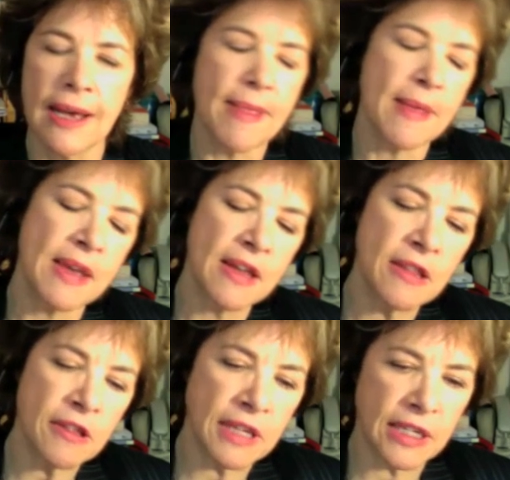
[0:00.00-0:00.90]
And then the
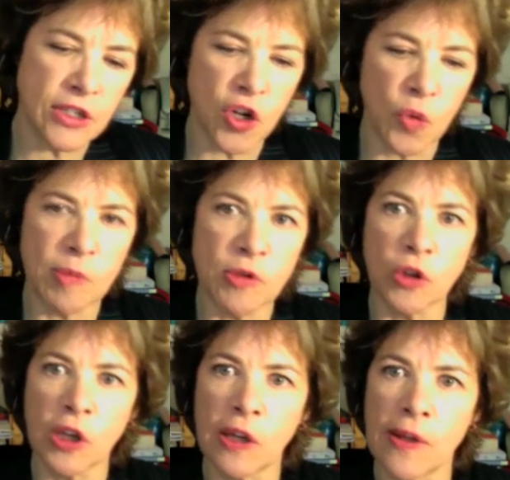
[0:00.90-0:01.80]
other thing is, you know, we've been
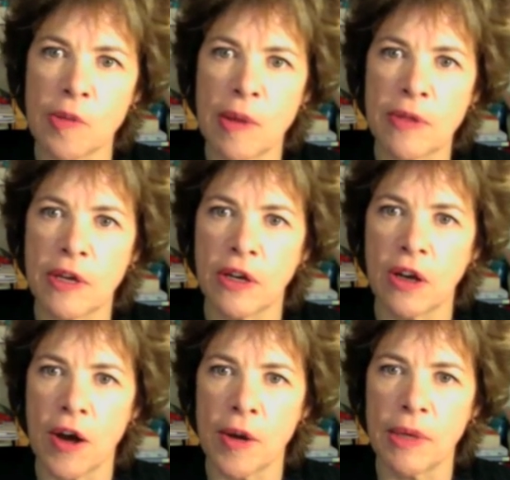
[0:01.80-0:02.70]
talking a lot about the
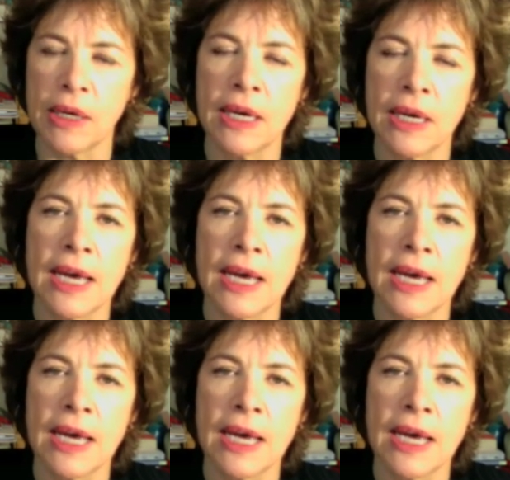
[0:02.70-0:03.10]
economy.